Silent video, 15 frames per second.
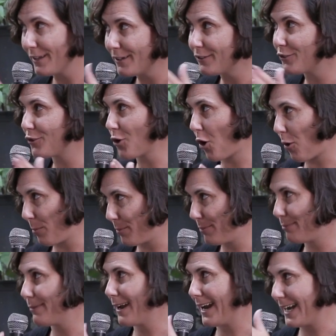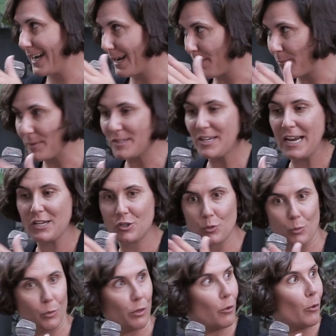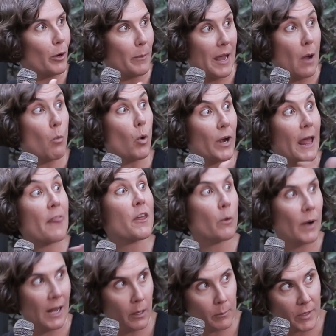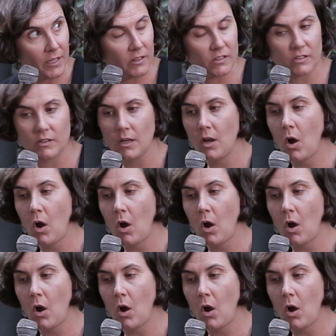stop any potential thought about what other elements